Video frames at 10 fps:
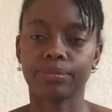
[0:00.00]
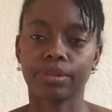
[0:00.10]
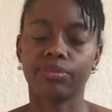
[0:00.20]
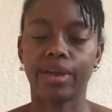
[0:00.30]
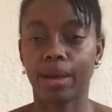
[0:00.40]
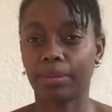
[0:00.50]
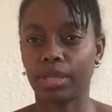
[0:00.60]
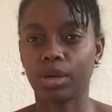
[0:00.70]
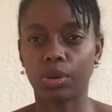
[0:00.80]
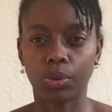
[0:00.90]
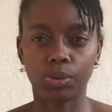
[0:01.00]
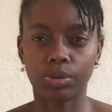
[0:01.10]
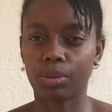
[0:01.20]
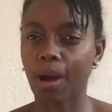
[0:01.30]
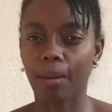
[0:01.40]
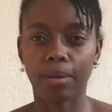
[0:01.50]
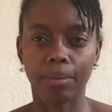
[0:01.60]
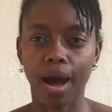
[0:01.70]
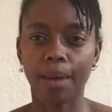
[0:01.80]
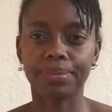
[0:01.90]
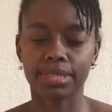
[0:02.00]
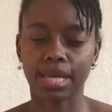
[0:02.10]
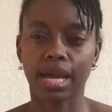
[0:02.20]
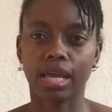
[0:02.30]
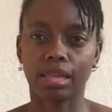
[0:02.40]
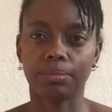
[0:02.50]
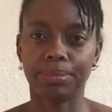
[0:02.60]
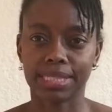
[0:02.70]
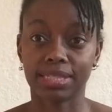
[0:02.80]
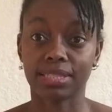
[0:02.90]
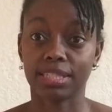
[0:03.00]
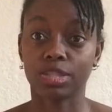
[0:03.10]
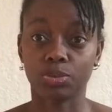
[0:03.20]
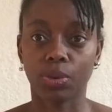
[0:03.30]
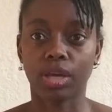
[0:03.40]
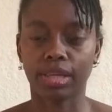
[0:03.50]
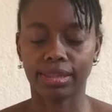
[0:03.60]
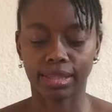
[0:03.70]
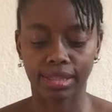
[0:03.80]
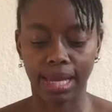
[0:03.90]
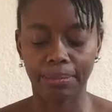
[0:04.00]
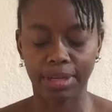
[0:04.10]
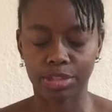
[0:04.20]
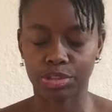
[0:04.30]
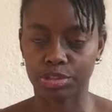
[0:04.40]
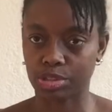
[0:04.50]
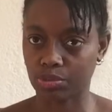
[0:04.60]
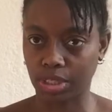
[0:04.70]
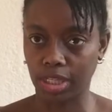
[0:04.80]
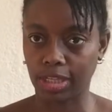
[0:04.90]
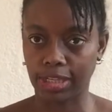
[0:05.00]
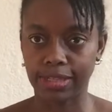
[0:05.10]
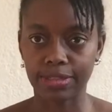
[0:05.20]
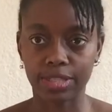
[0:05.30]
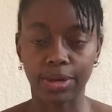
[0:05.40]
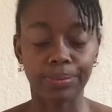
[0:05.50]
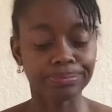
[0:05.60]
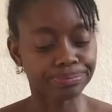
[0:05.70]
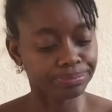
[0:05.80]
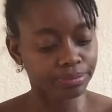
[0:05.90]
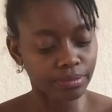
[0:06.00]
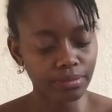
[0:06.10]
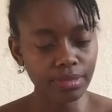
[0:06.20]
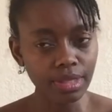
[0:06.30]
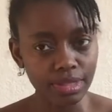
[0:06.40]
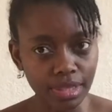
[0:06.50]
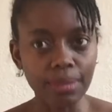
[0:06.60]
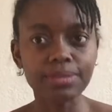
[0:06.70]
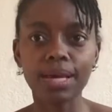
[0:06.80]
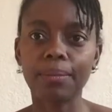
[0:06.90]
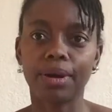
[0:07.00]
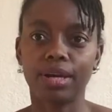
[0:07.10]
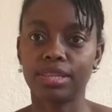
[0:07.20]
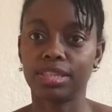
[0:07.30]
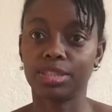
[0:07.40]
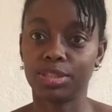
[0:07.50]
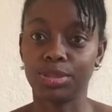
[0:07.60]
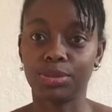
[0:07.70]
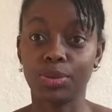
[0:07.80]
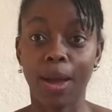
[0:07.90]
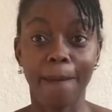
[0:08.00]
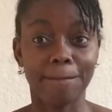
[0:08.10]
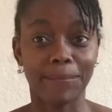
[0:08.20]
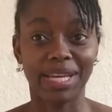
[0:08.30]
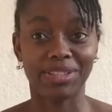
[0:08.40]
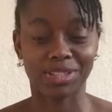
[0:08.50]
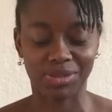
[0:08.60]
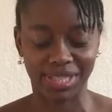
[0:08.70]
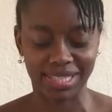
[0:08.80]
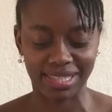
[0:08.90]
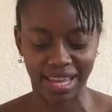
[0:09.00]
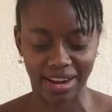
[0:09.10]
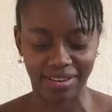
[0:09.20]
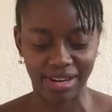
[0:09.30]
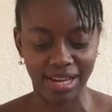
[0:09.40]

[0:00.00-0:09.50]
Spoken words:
family owned or mom and pop style businesses as well. I think that mixture is really good. So thumbs up on the two main streets there.